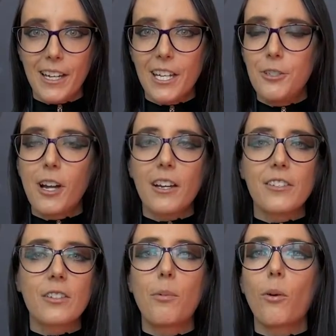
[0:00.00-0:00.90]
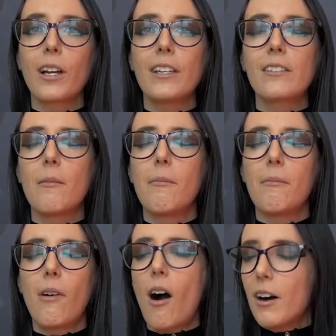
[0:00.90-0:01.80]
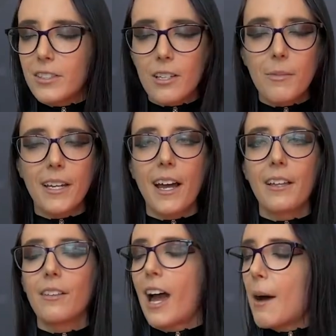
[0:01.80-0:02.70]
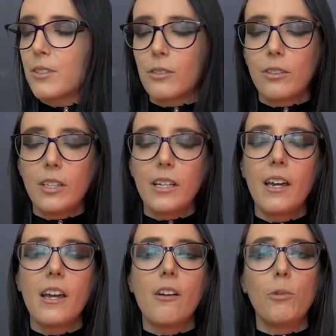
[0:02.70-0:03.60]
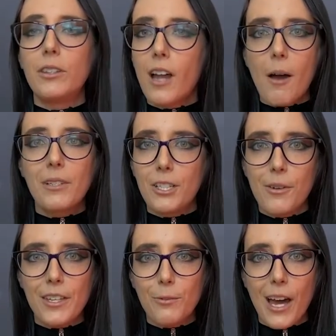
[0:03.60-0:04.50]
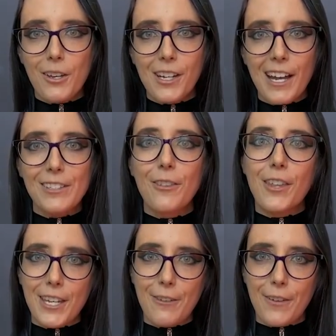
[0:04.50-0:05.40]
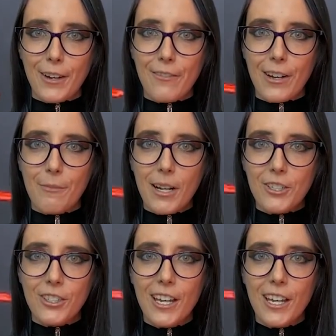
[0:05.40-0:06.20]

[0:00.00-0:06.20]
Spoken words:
You guys' support is awesome, and I absolutely would not be doing this without you guys, so thank you very, very much.